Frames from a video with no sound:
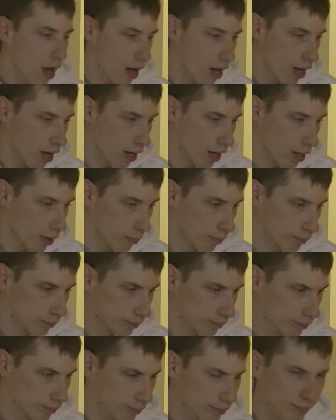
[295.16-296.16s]

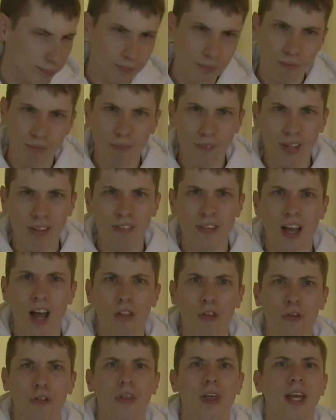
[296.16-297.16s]
The
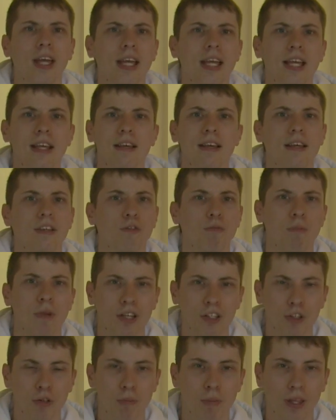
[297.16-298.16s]
other thing is
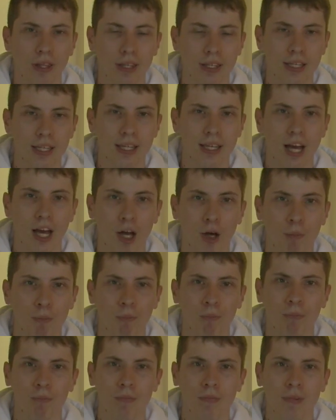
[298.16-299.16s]
mixability.
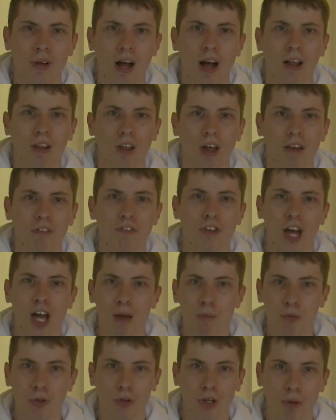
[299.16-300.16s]
a lot of
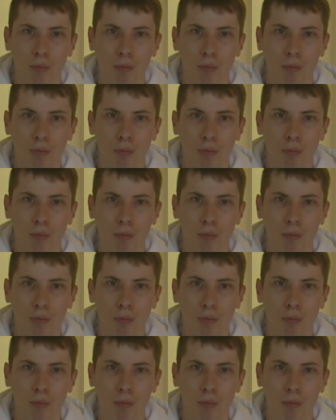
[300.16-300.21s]
times you'll